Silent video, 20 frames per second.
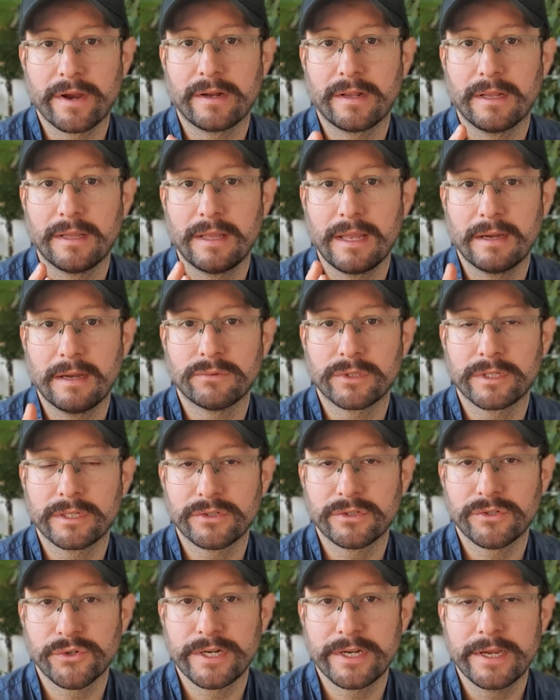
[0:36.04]
a
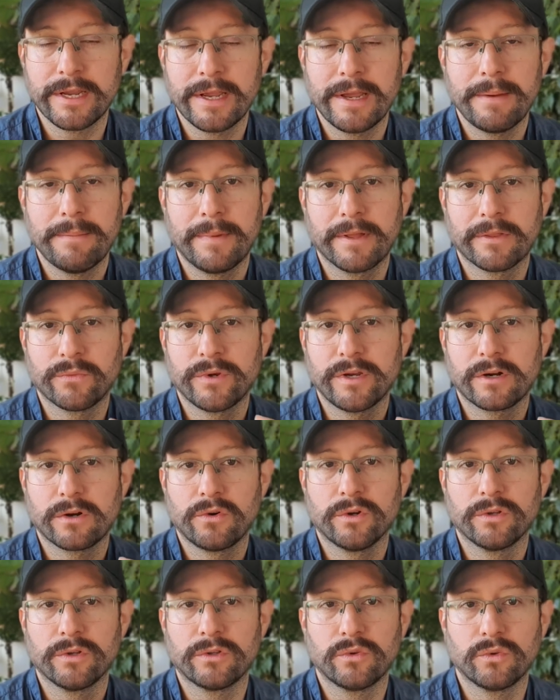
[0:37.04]
laboratory, but we are
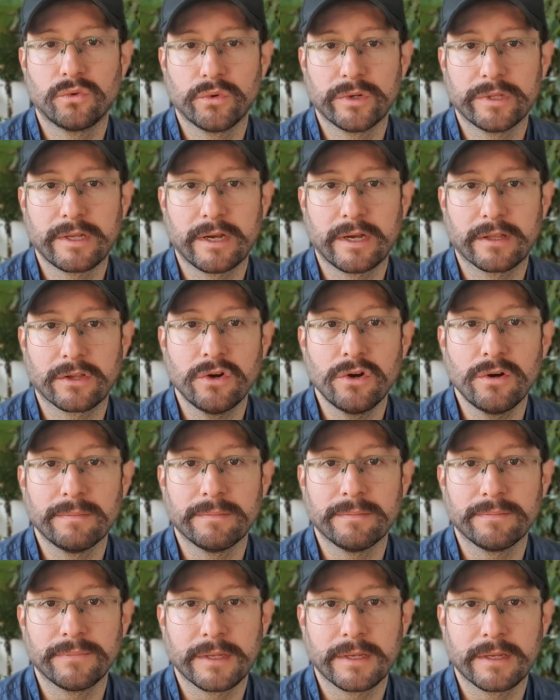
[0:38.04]
going to do it at home
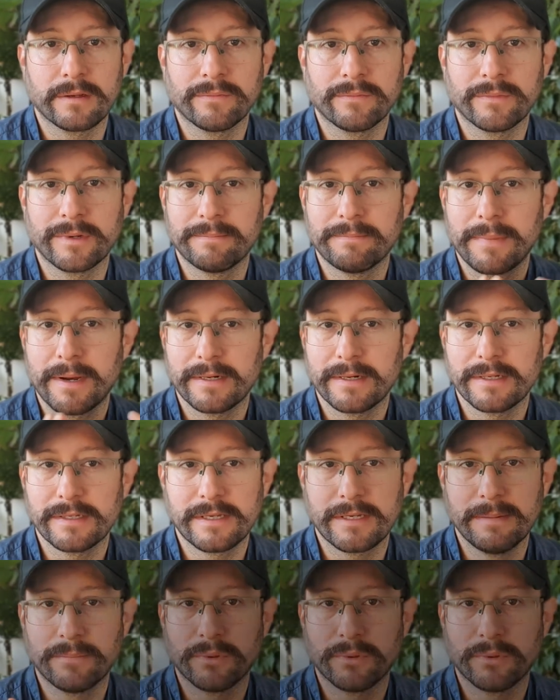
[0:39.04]
with very simple